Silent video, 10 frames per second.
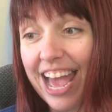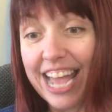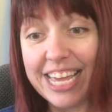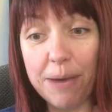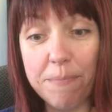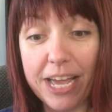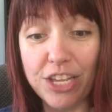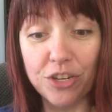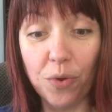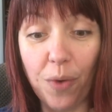I am.
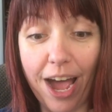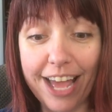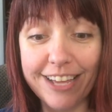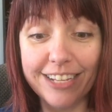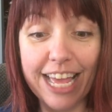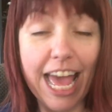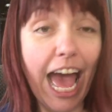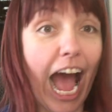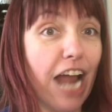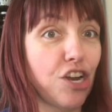And you know why?
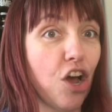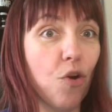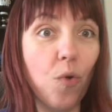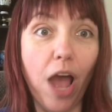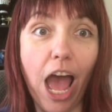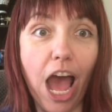I know